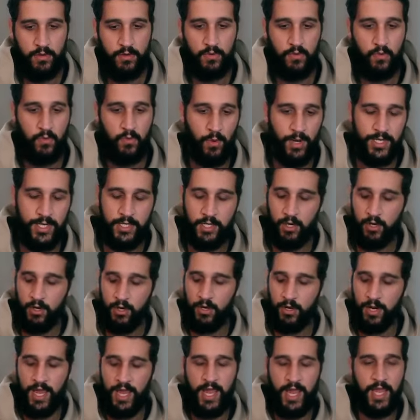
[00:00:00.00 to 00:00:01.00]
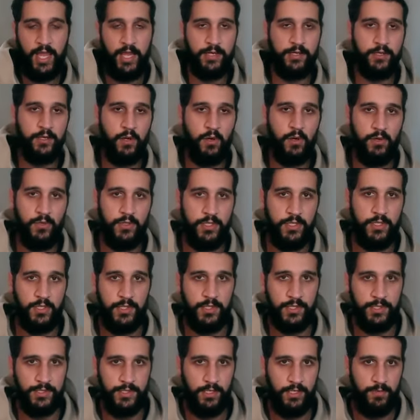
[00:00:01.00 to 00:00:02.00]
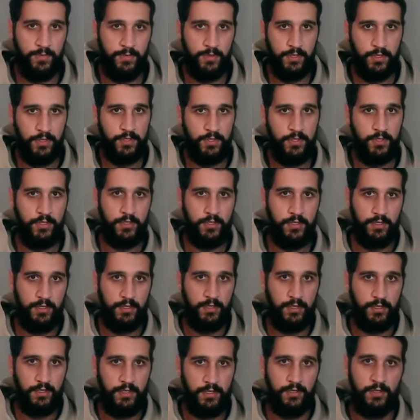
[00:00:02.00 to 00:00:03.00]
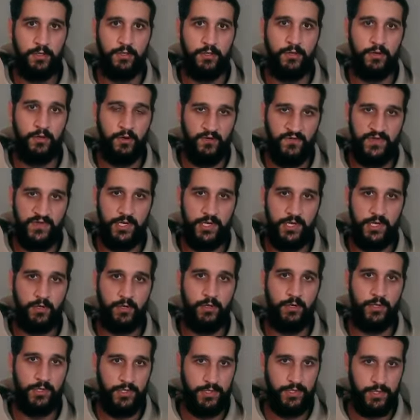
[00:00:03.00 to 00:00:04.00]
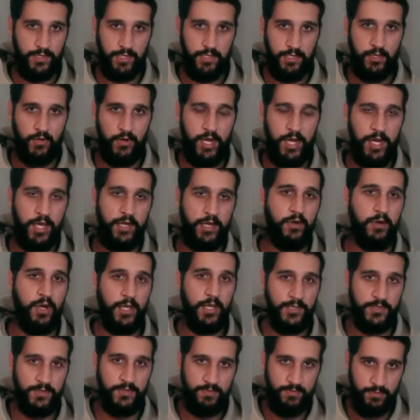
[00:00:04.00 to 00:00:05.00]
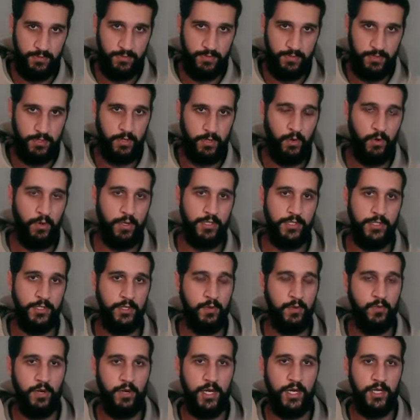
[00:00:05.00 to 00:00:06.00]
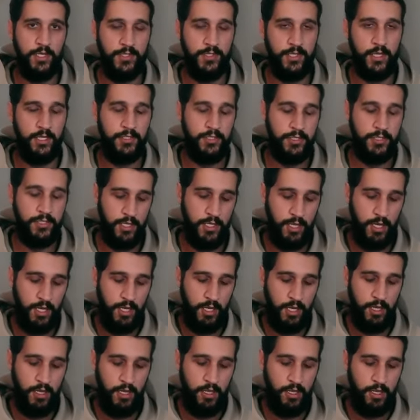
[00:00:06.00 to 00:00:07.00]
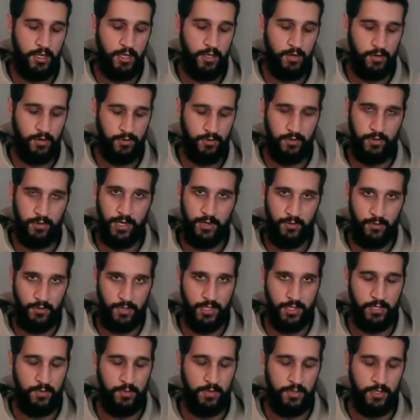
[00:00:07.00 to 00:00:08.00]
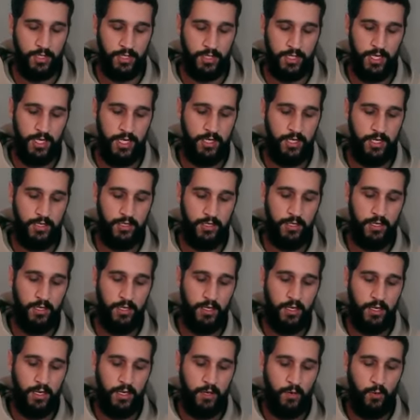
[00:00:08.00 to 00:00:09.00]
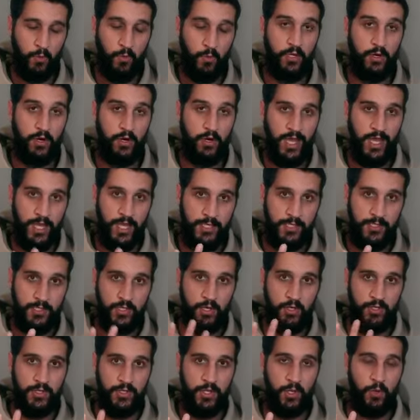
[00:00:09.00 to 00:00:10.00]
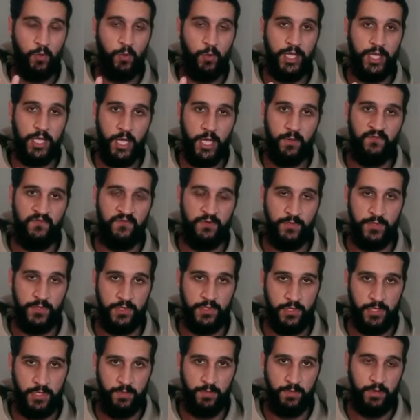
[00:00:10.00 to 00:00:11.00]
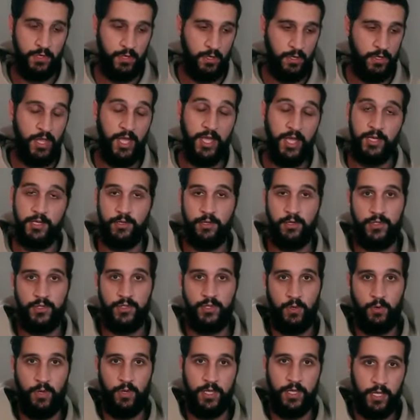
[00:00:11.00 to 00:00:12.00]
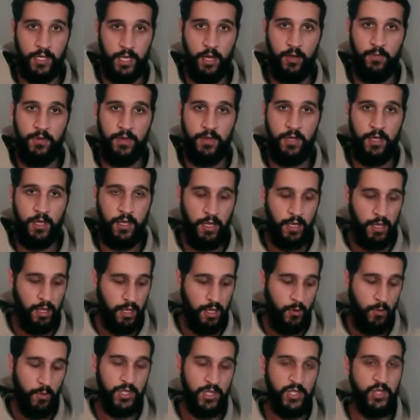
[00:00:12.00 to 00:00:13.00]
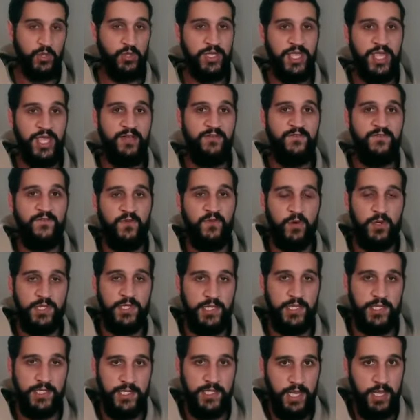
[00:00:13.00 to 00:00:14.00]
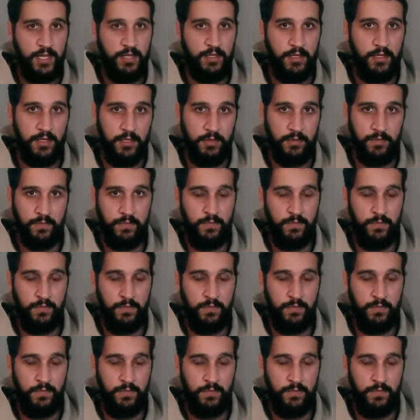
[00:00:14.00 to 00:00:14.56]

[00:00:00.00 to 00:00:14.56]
when your hand goes to sleep, the nerve signals in your hand are not going to your brain and such. They're not really communicating. When your hand starts to wake up from sleep or your leg starts to wake up, what you get first is tingling.